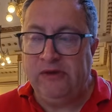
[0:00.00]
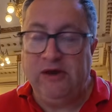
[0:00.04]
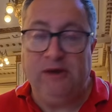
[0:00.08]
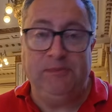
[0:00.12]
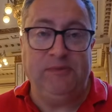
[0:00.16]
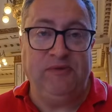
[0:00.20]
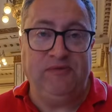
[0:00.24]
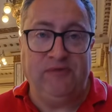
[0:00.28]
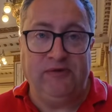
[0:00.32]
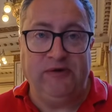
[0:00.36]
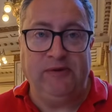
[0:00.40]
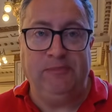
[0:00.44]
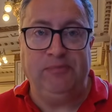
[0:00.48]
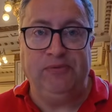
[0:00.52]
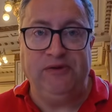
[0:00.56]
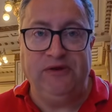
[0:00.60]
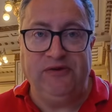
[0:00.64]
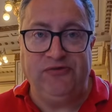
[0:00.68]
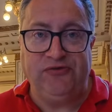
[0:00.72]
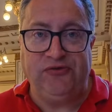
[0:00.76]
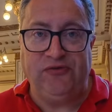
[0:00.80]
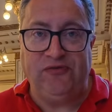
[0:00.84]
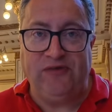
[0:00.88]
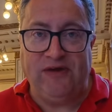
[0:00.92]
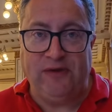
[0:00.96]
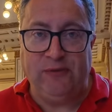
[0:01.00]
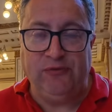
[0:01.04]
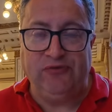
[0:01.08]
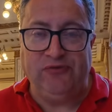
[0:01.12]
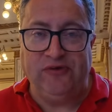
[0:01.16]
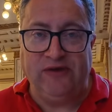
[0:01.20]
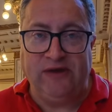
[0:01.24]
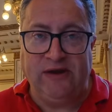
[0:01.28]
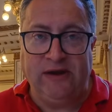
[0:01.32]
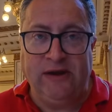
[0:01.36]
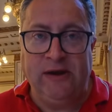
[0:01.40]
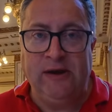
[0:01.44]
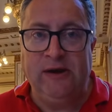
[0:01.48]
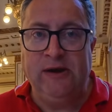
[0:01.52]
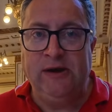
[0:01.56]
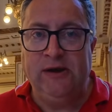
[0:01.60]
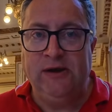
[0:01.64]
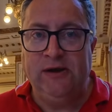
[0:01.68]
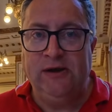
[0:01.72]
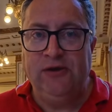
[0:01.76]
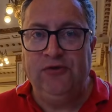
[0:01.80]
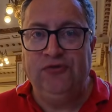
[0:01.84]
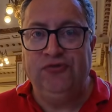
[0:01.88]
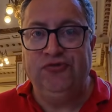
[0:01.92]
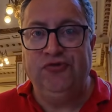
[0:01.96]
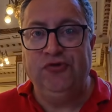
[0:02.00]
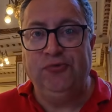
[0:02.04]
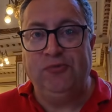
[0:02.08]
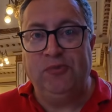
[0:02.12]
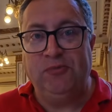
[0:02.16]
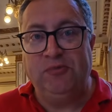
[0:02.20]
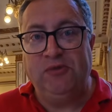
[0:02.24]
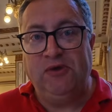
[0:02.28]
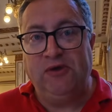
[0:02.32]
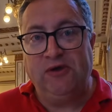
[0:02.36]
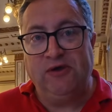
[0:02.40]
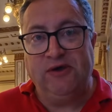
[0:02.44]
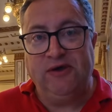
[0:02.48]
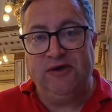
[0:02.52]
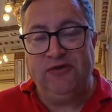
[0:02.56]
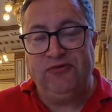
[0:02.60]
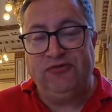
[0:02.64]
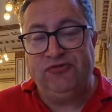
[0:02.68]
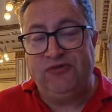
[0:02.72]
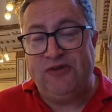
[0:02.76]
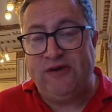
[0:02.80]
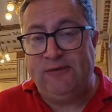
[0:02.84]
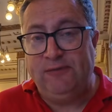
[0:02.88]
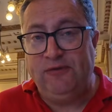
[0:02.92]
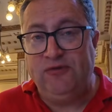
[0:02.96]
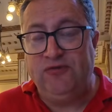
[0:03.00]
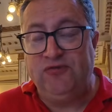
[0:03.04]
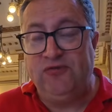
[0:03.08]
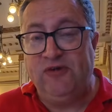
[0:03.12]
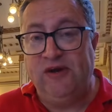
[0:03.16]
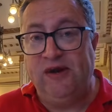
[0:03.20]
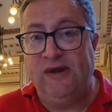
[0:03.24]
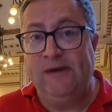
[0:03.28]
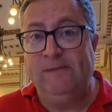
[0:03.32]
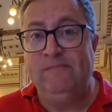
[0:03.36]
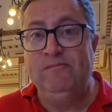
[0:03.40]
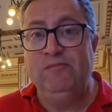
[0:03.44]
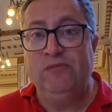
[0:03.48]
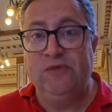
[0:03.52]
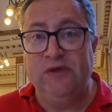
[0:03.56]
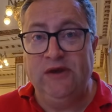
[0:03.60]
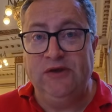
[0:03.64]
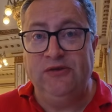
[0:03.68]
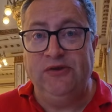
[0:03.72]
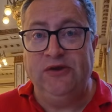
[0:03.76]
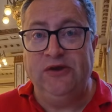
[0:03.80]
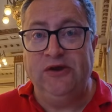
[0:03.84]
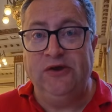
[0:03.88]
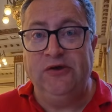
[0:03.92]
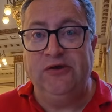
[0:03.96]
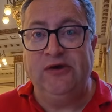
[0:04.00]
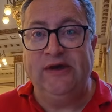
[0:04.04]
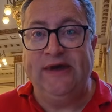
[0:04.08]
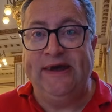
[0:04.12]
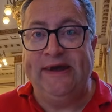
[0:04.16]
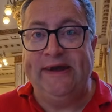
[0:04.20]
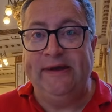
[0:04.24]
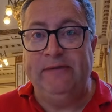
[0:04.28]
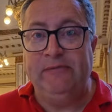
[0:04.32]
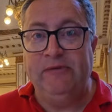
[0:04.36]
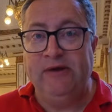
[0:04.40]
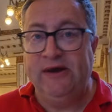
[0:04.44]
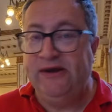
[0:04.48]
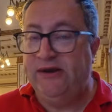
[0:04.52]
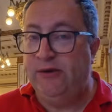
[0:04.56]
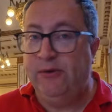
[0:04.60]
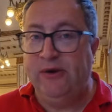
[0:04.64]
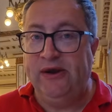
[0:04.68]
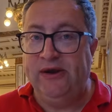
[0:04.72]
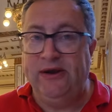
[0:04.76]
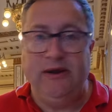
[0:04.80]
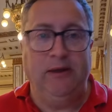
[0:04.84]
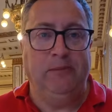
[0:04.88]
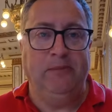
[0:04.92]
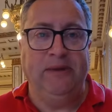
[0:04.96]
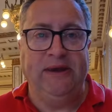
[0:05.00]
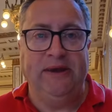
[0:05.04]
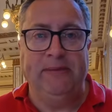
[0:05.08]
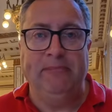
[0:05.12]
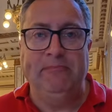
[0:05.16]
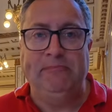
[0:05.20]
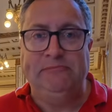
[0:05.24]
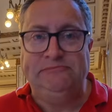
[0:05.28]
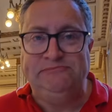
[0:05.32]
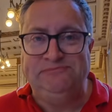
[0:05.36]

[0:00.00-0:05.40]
I'd be very pleased if that was in a supermarket sandwich filling in the UK, anywhere near me.